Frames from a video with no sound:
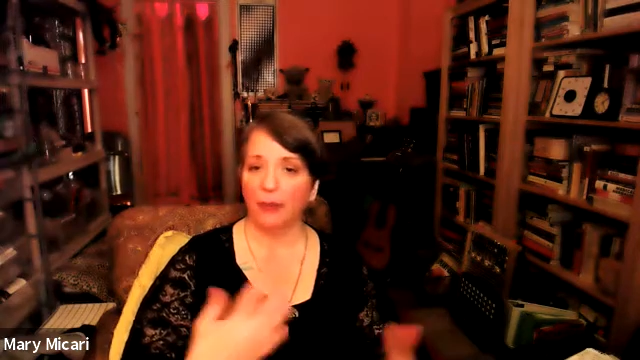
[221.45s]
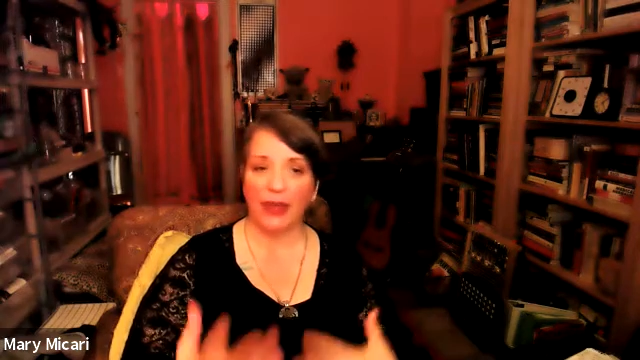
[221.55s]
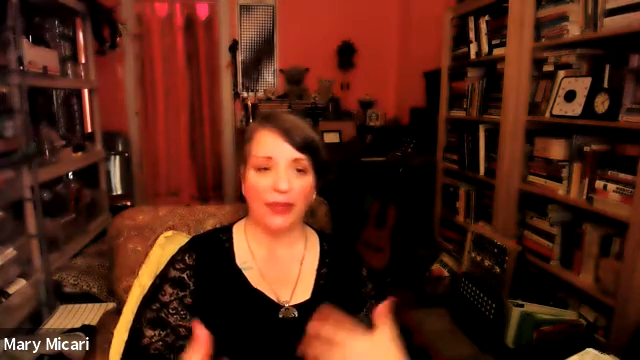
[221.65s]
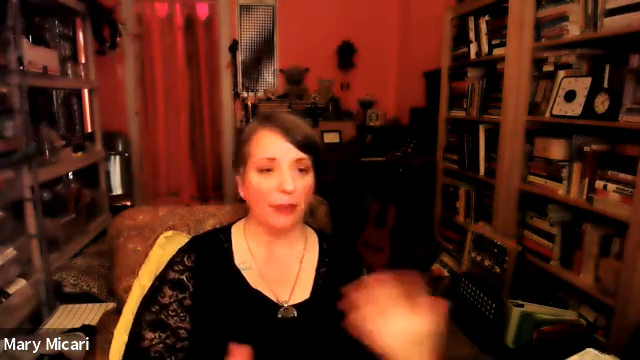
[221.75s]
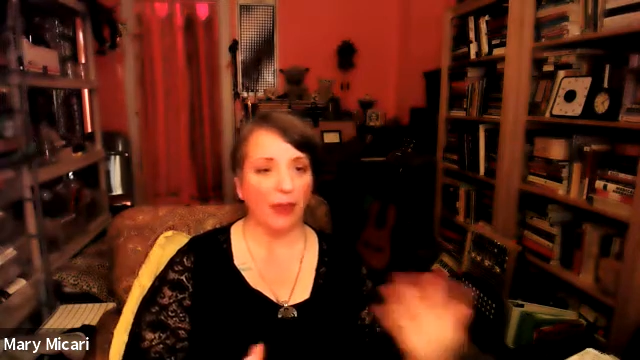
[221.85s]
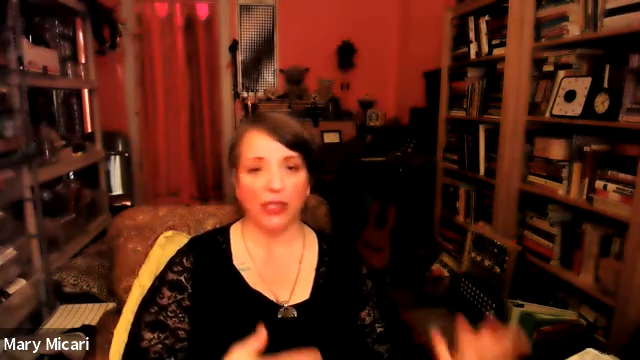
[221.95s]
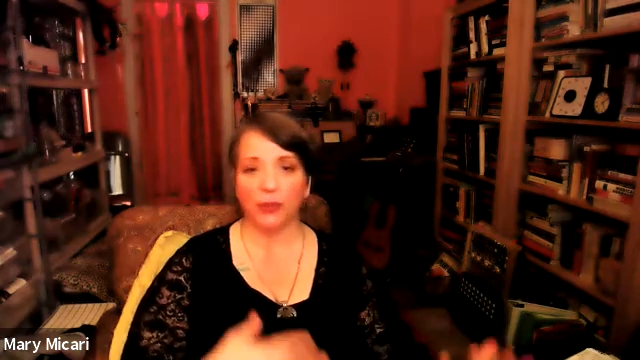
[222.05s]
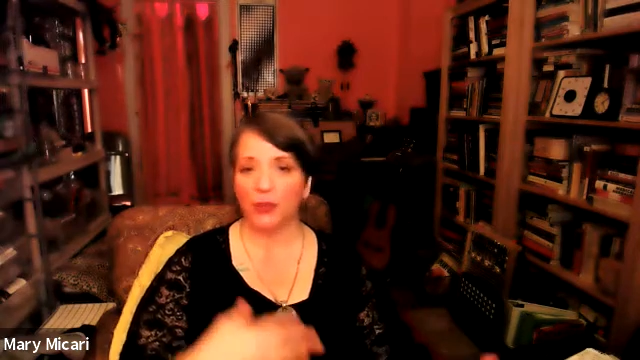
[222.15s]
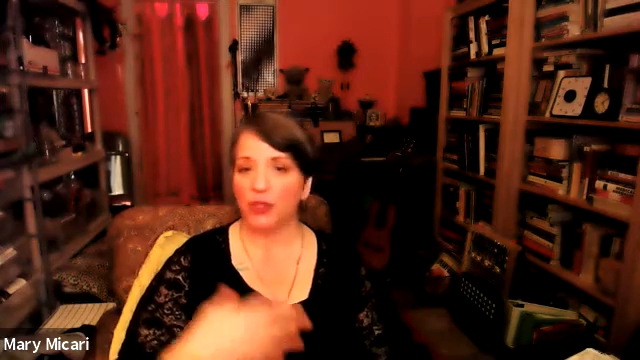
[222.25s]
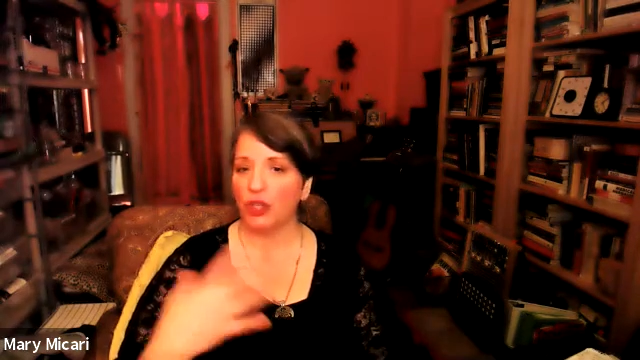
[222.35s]
I think my
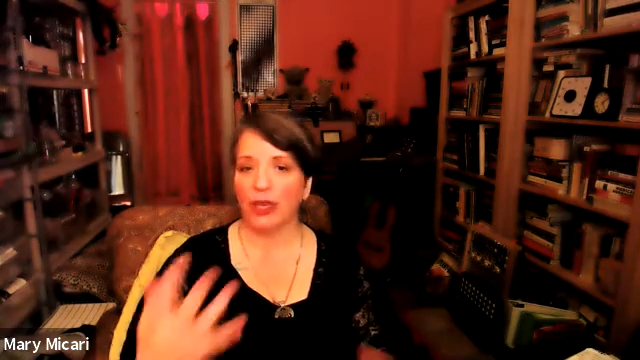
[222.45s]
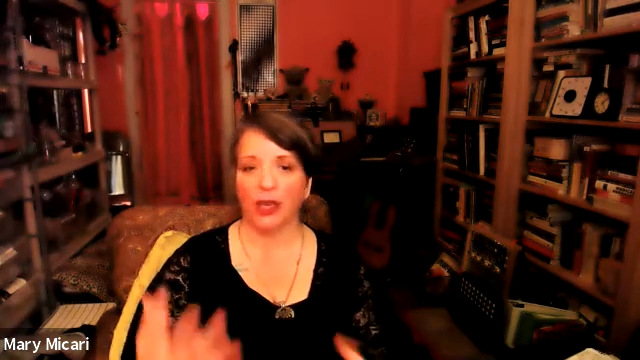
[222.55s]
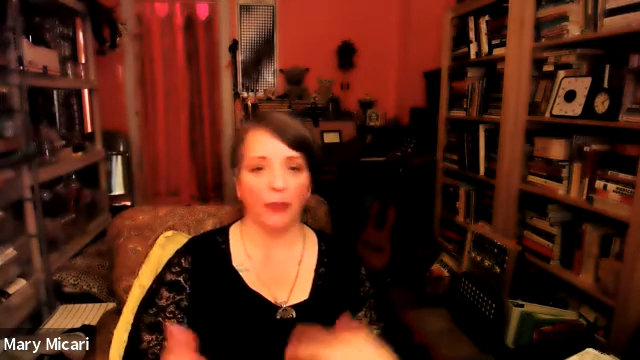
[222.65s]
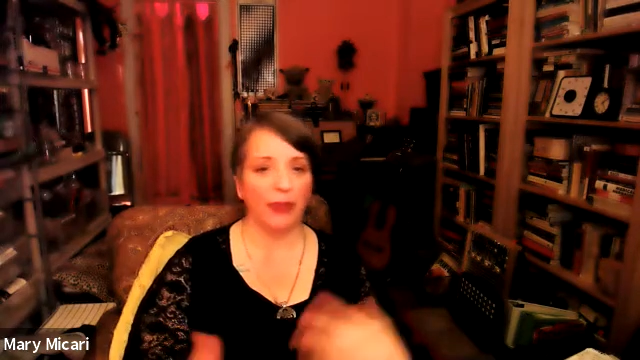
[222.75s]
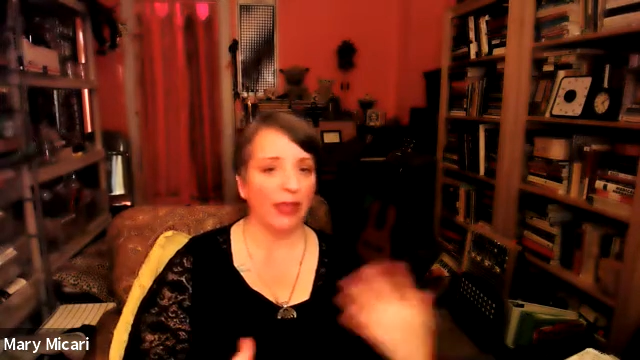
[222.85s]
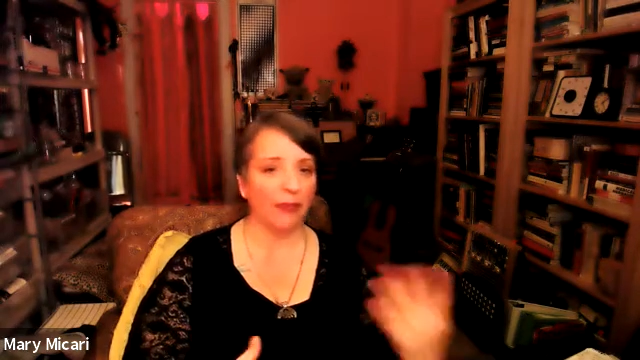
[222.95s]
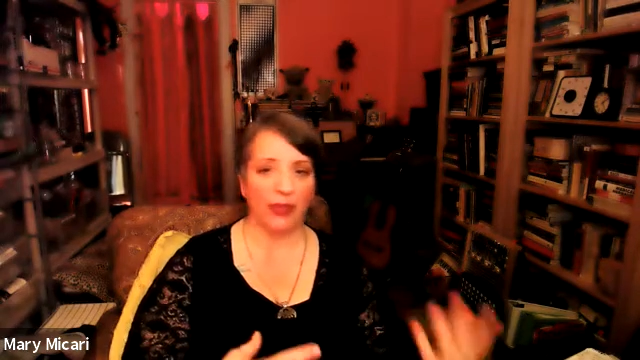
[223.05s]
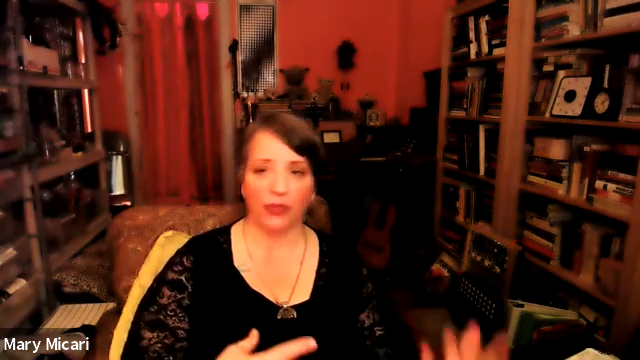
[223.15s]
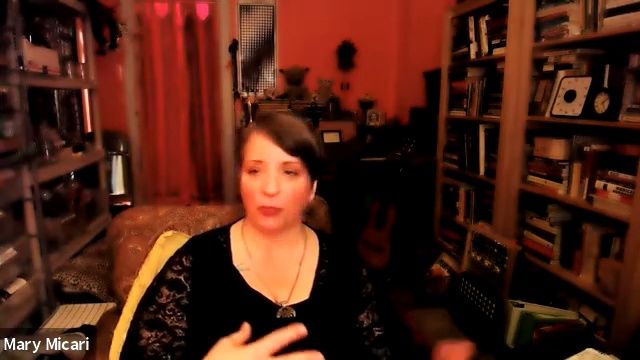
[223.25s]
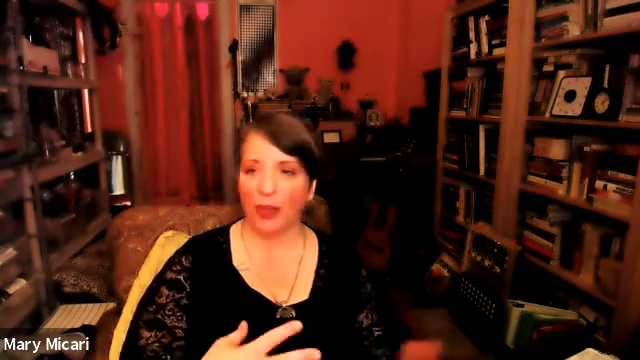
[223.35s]
husband's cheating on me, give me
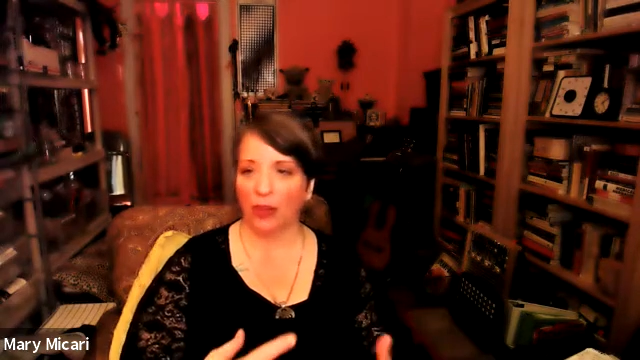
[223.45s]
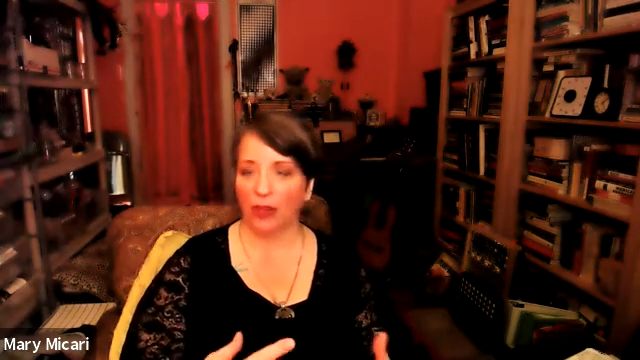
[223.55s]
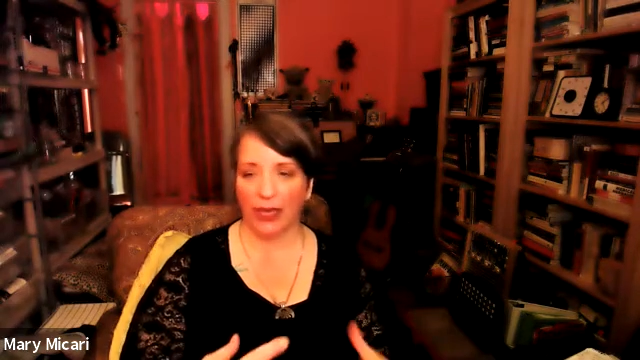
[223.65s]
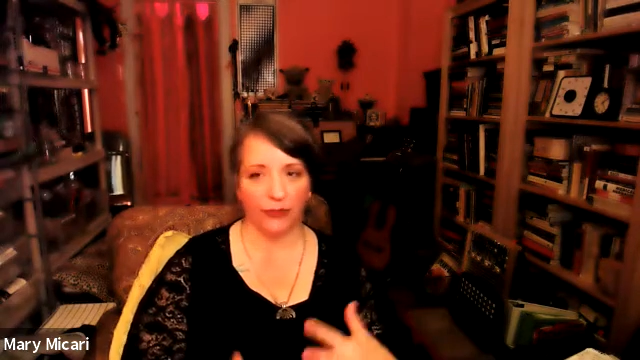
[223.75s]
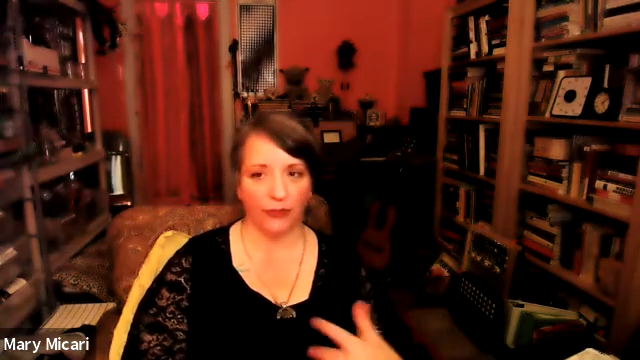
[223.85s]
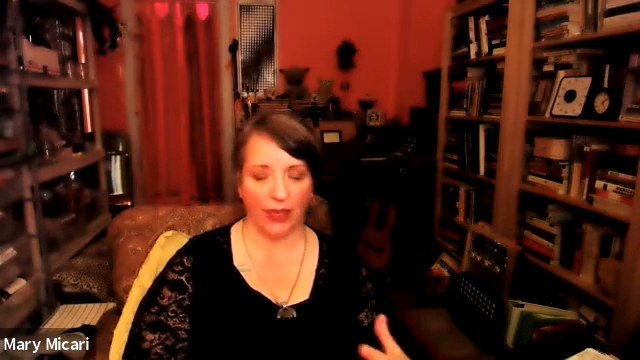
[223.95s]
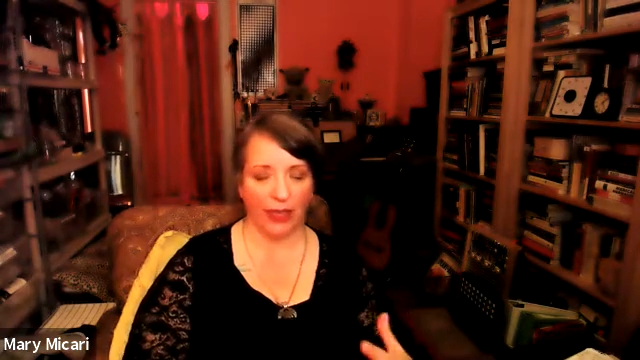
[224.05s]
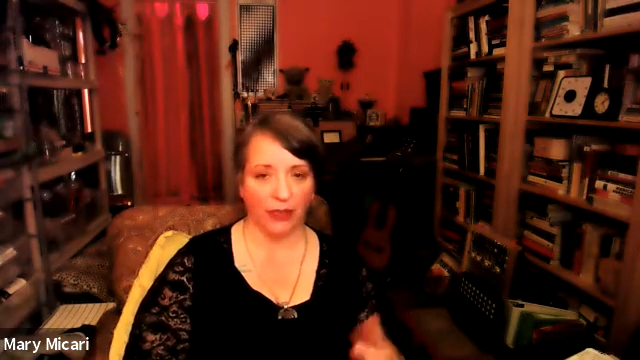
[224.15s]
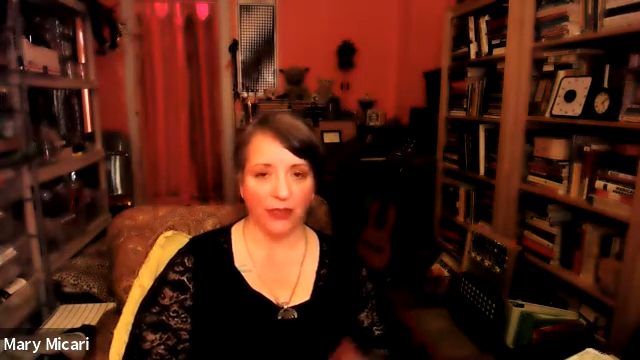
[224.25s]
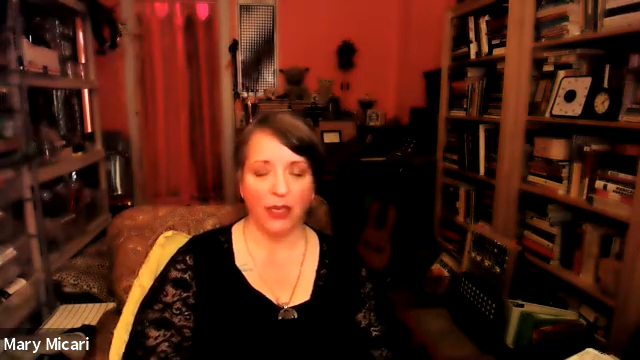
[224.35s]
a spell kind of things,